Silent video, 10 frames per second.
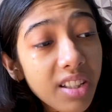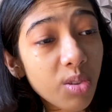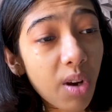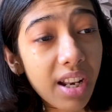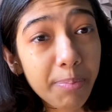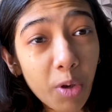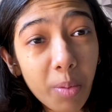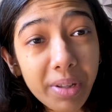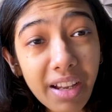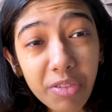so I'll
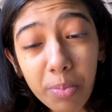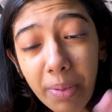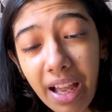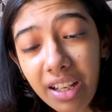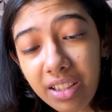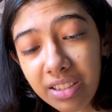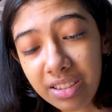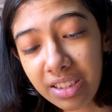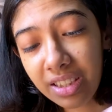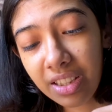probably have to pack
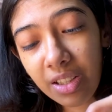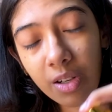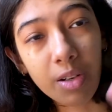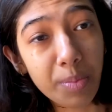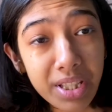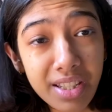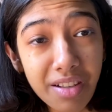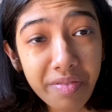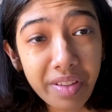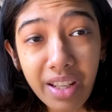all my
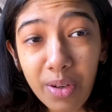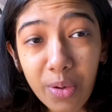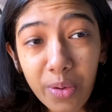stuff and then go to